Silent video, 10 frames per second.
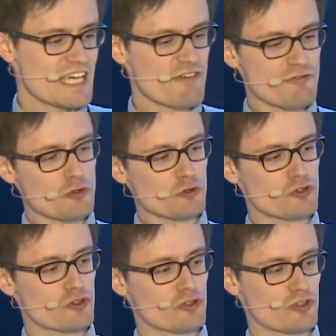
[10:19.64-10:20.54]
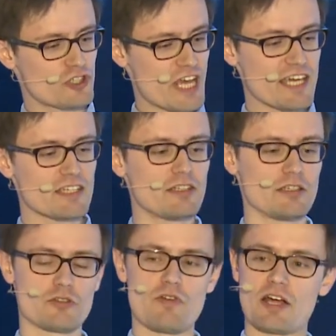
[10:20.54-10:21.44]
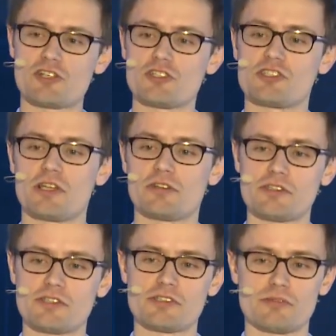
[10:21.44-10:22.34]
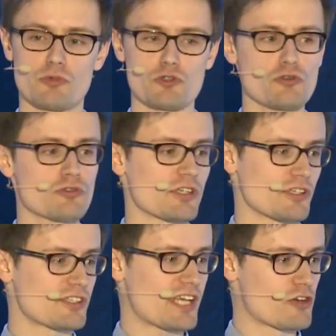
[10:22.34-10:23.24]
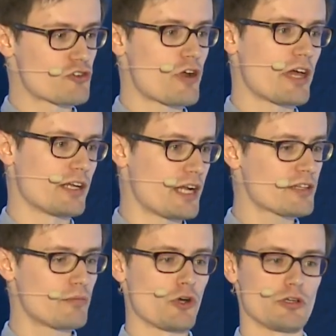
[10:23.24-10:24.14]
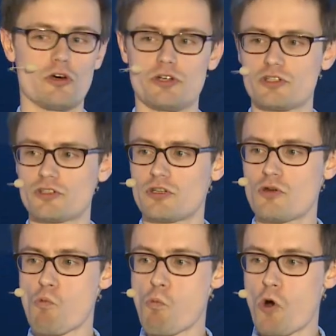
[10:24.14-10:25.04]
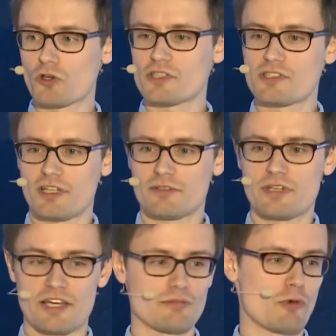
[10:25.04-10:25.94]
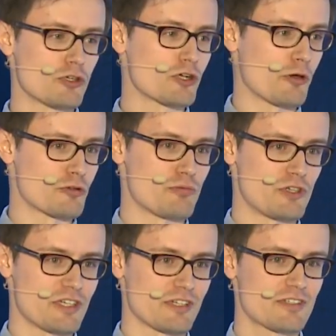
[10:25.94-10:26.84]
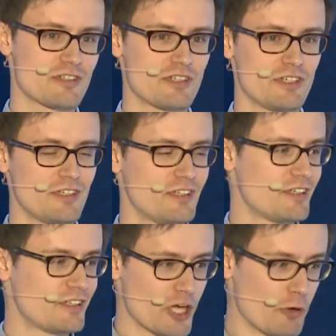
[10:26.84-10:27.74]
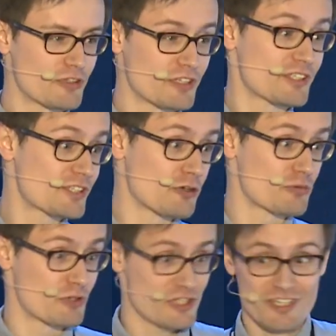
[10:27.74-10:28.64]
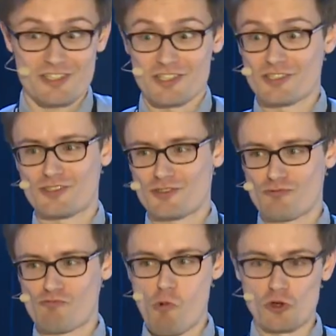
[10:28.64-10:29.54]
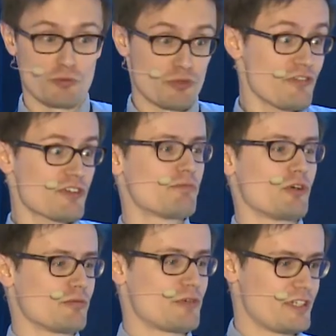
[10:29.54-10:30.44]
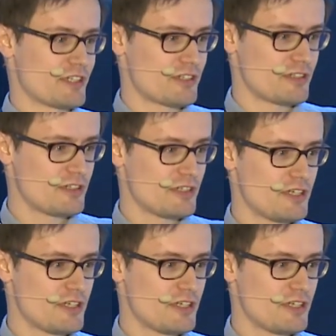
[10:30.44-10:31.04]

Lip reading: If you take the interactions that this system produces and train another model on it, what is that other model going to predict? The only thing it's going to predict is what your previous model predicted.